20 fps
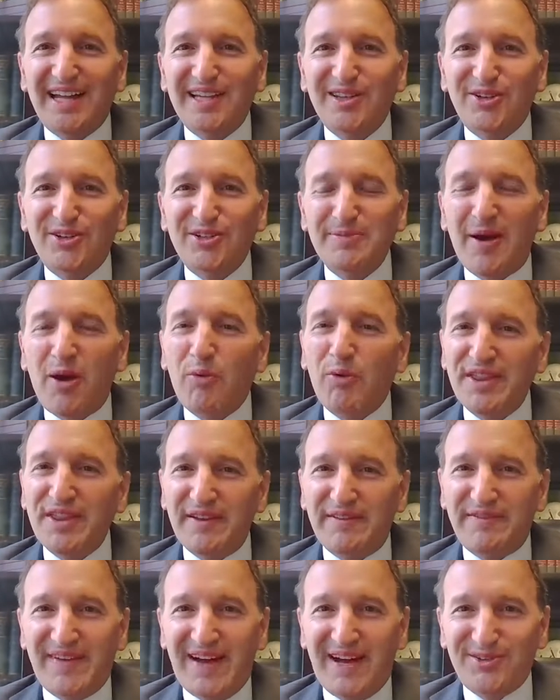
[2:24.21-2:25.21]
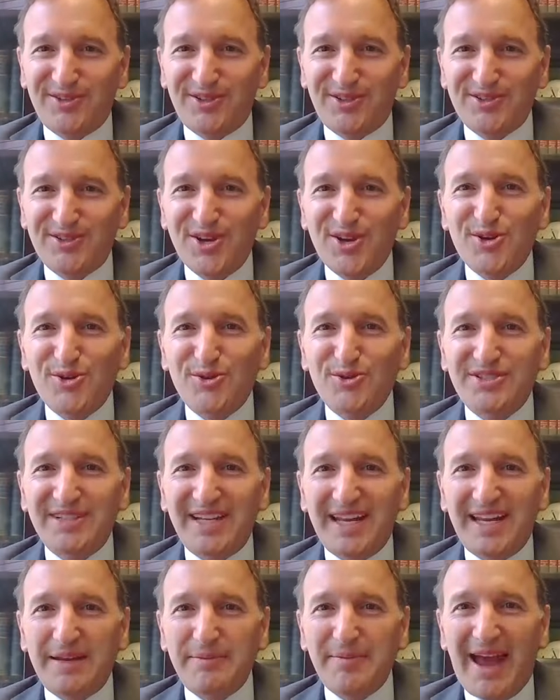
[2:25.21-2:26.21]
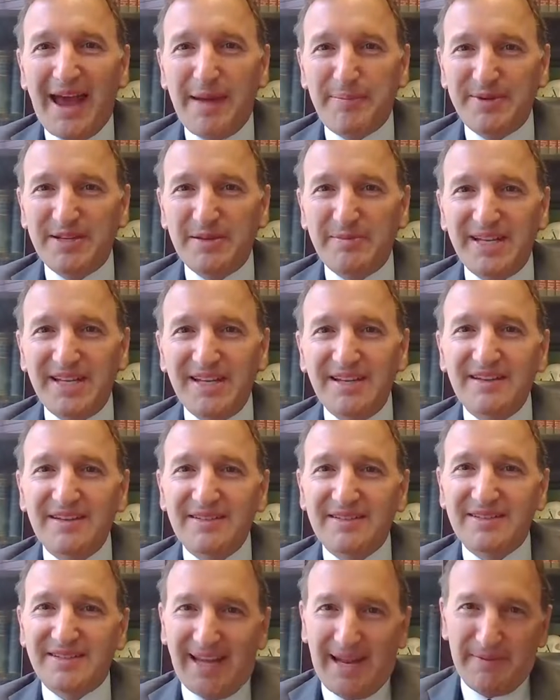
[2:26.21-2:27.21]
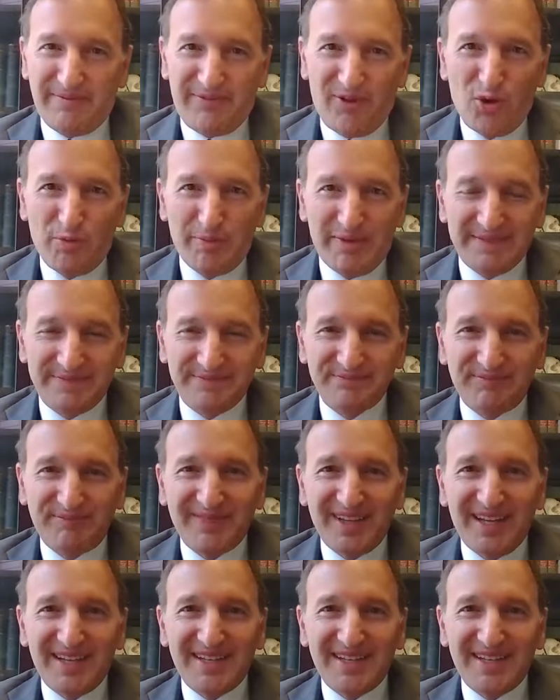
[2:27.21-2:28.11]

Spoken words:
I learned about one of the founders, whose name happened to be Sam Fomen.